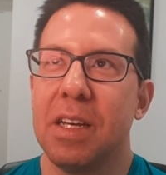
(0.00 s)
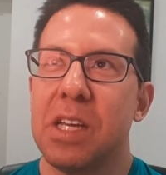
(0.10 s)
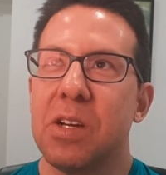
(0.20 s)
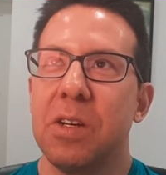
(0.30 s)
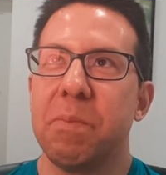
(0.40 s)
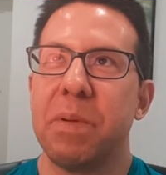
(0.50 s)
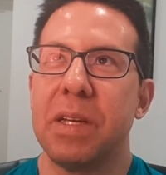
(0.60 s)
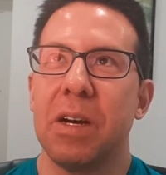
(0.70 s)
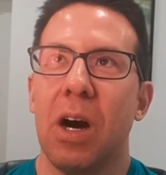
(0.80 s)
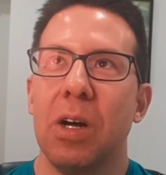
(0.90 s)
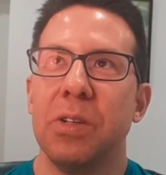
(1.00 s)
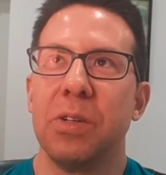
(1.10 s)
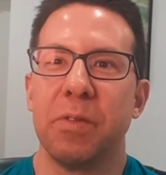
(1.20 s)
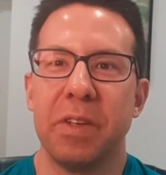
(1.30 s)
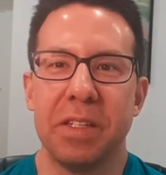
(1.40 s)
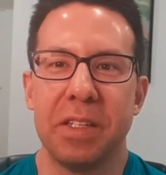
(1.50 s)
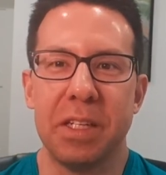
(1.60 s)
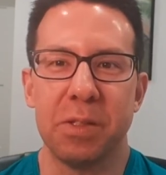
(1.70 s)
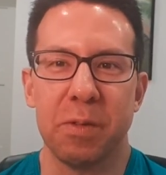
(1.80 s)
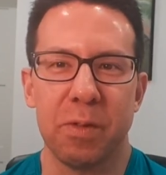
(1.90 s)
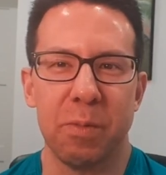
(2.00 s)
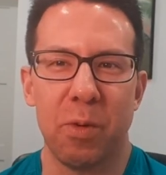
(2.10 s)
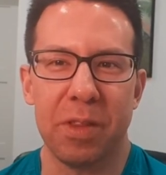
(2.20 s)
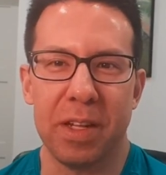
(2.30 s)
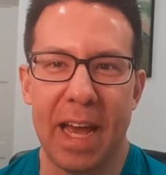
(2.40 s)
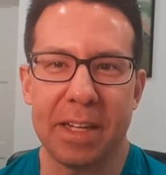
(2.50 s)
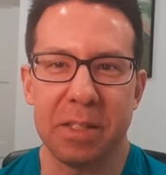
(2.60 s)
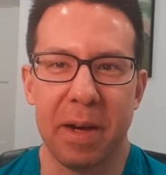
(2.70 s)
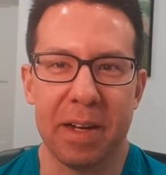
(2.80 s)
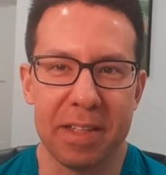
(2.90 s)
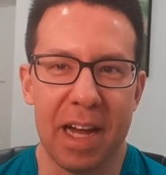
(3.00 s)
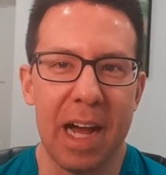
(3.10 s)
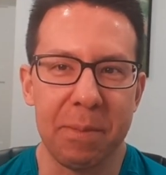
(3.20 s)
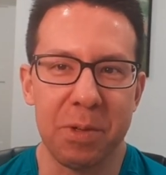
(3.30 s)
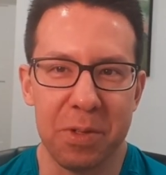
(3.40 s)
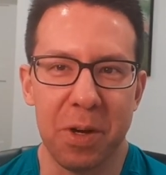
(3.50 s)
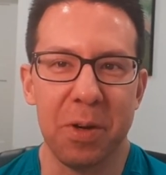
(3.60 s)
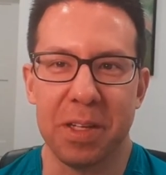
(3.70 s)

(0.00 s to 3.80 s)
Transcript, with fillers: he couldn't be, be, under Vin Diesel for more than X amount of time. You know